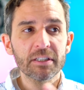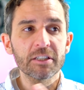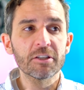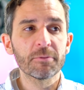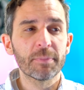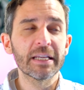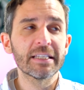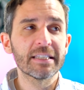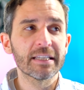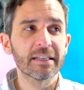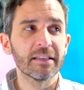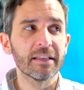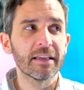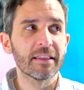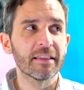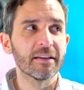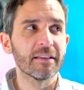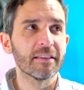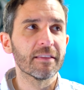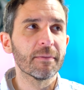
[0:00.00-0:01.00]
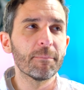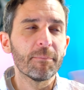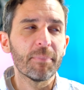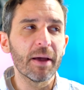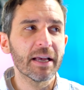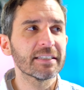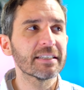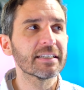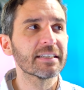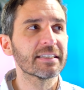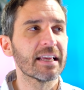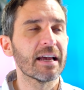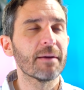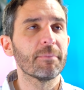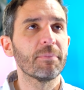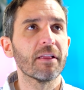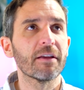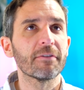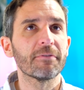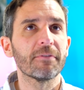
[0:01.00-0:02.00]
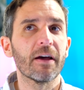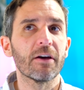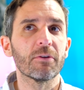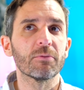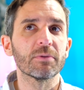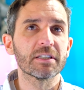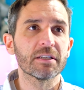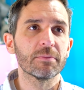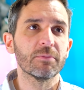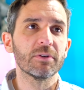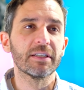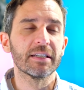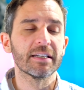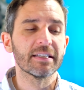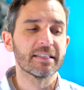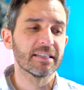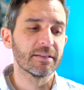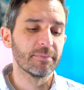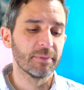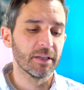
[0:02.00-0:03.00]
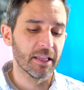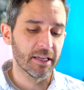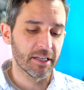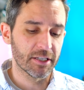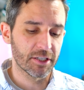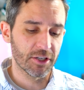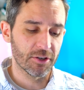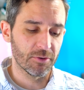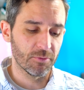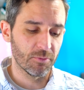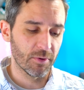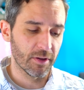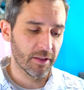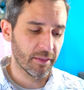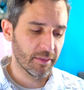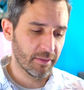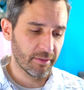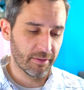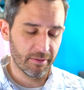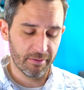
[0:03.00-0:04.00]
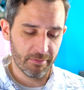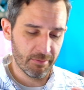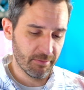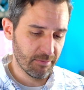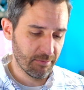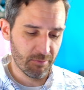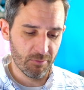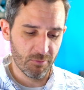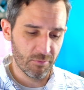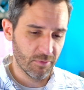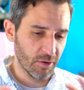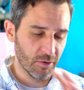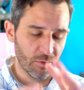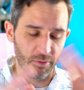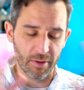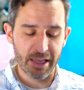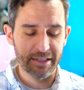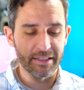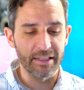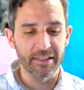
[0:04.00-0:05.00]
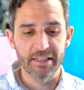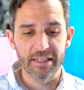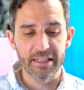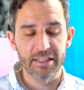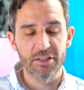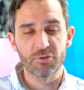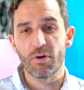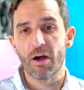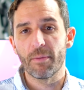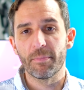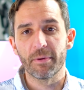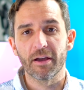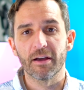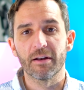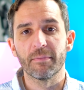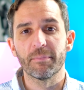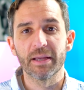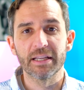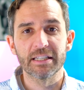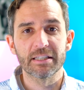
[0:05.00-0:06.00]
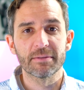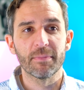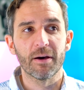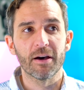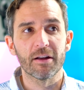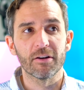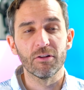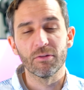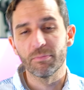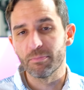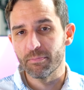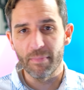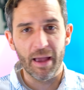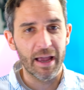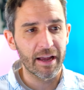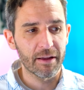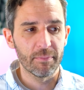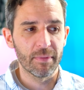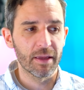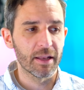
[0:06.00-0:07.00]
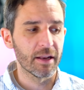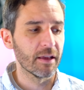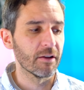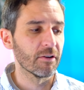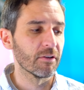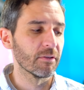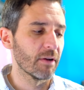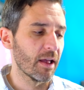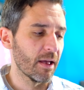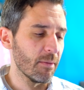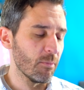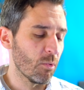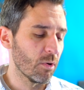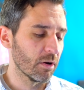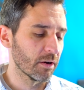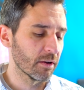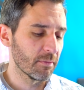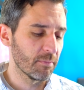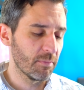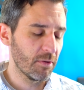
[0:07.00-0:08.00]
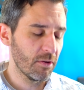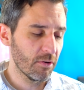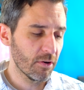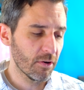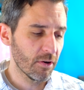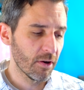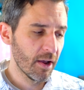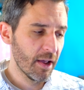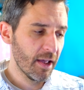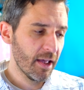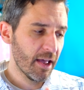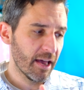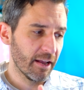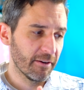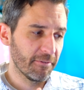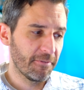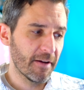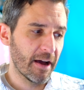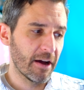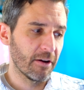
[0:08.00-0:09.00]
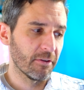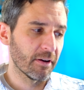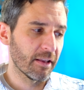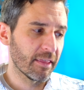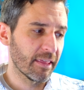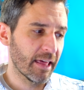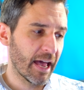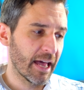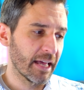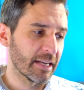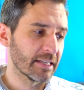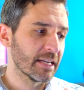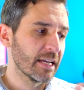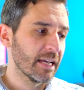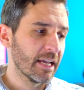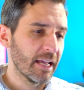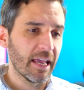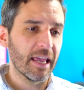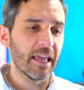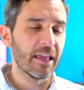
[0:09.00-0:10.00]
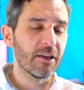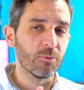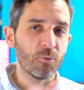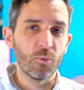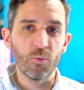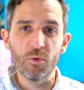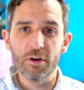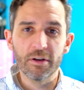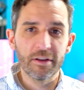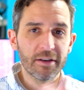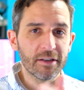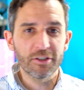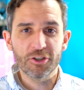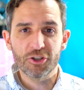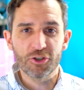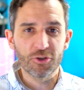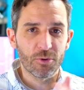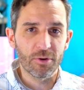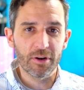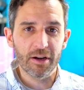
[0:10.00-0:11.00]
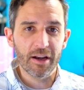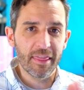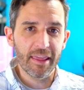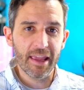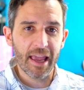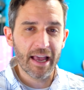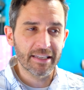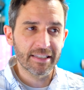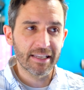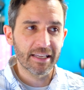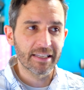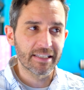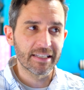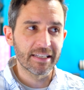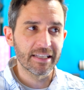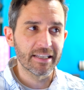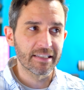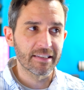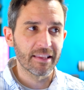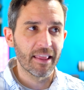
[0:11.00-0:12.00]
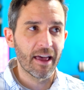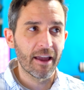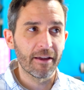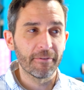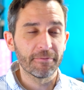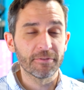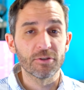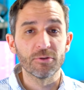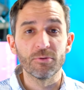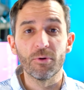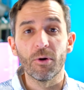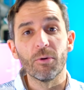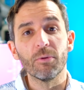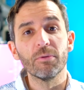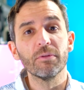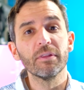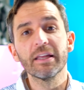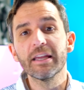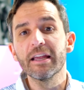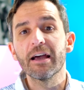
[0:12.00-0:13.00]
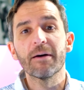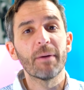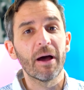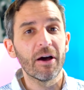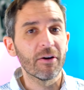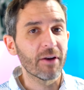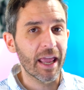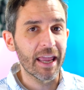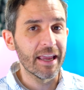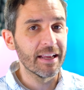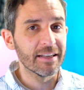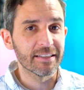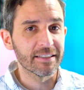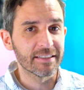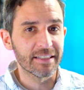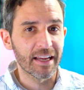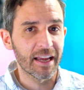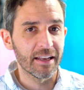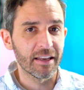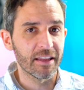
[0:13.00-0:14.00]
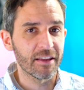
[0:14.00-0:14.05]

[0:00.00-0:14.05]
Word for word: So basically the, the best example I found was someone did a simulation with, you know, S S D swapping on a base model Mac Mini or M one computer and found that it would shorten the S S D's life to only about eight to ten